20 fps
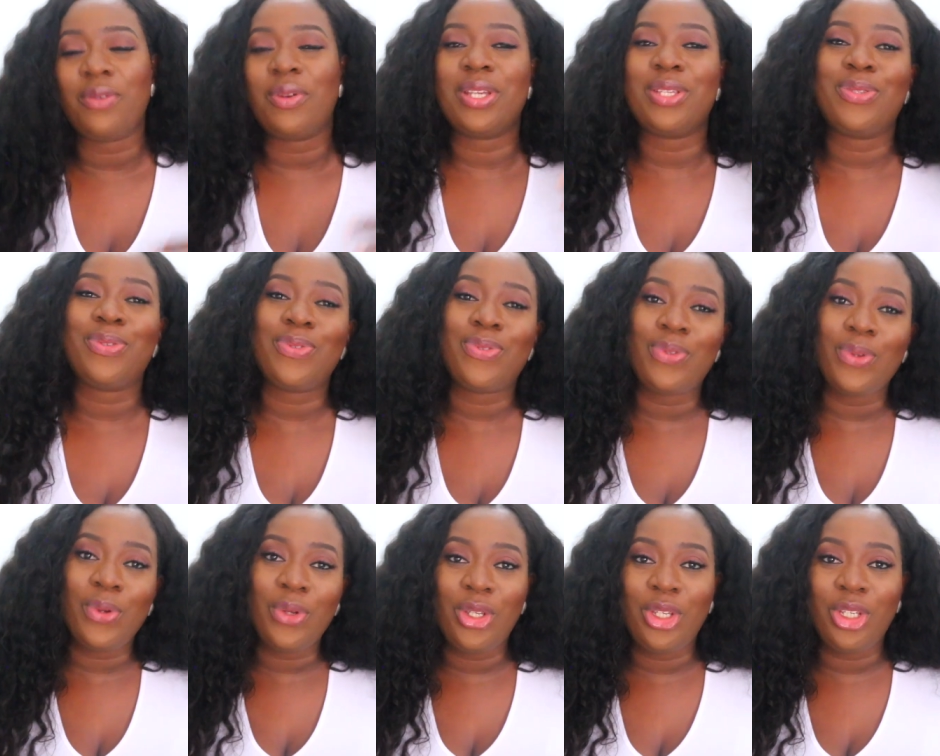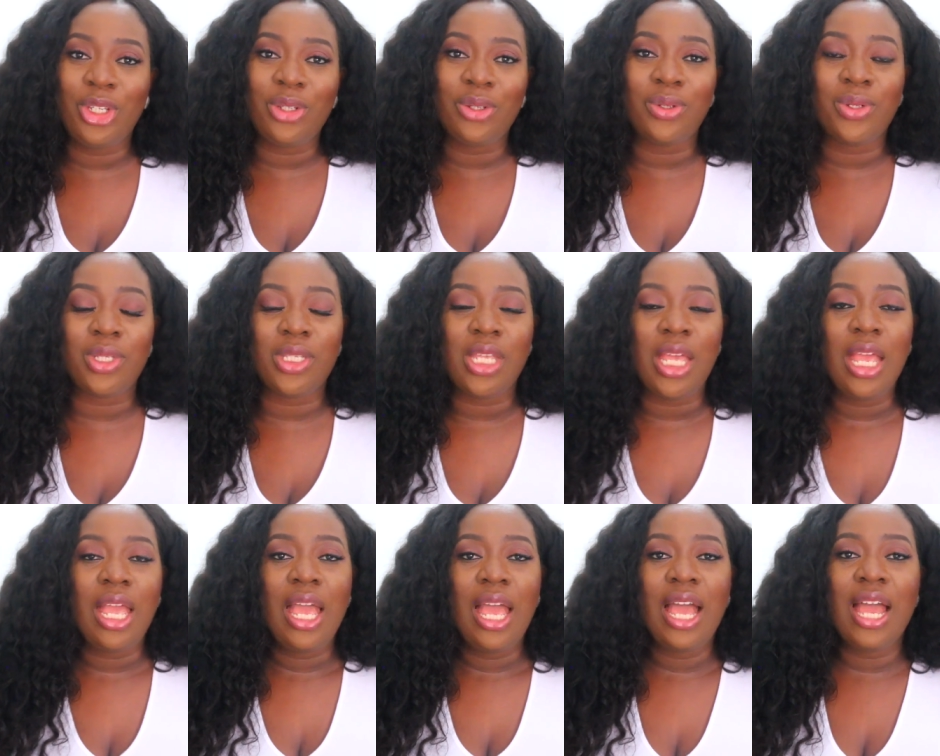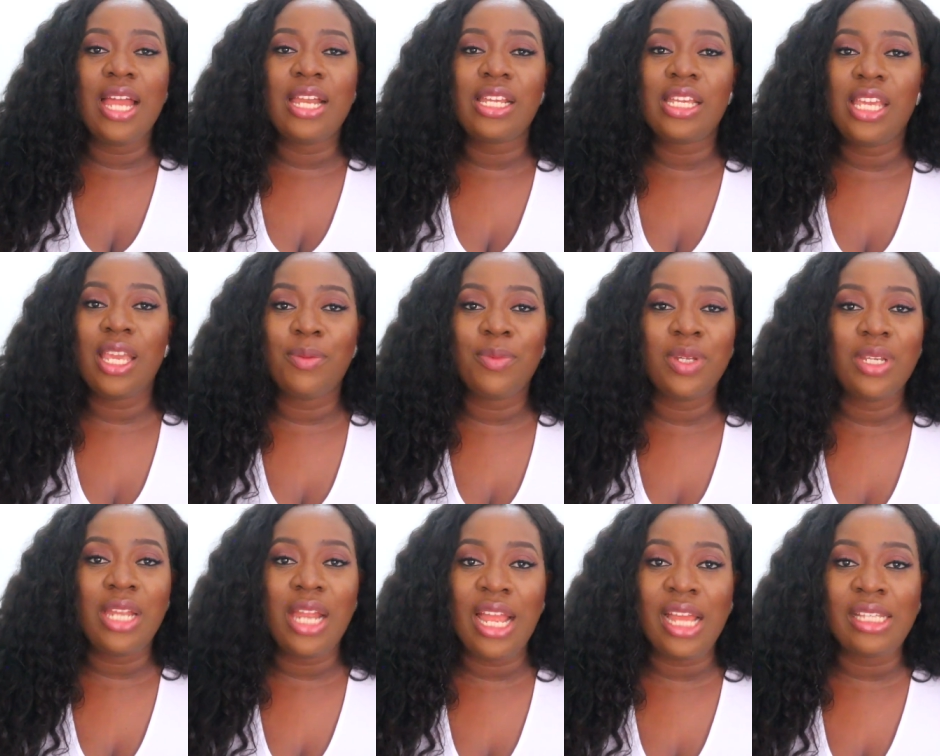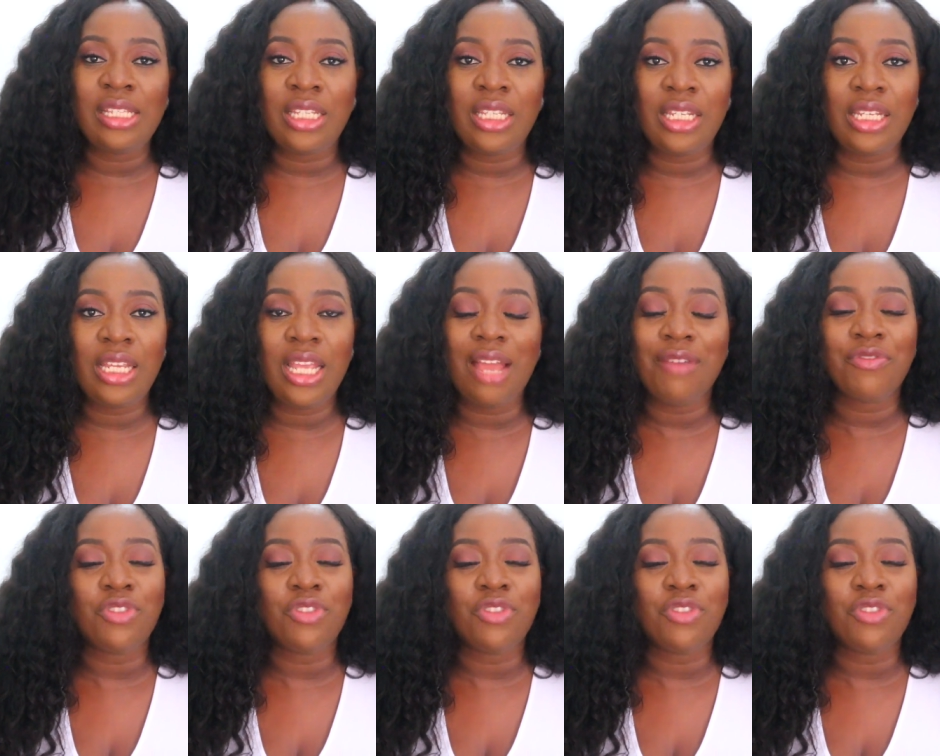They were so cute and it came in handy.